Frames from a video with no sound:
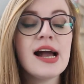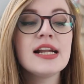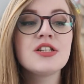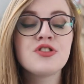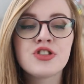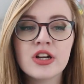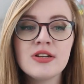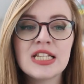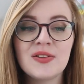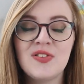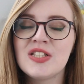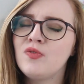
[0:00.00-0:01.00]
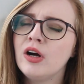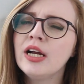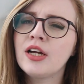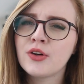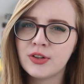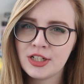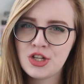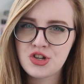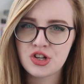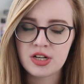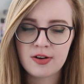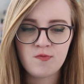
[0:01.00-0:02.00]
and Joseph is very
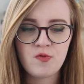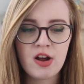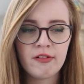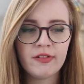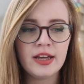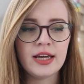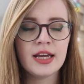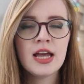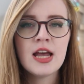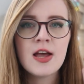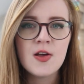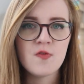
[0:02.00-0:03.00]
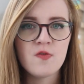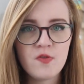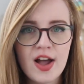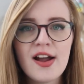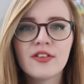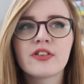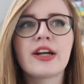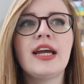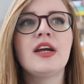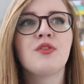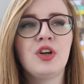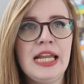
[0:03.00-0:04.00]
Christian and very,
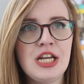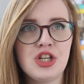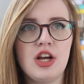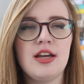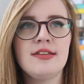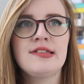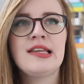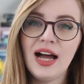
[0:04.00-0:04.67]
very religious.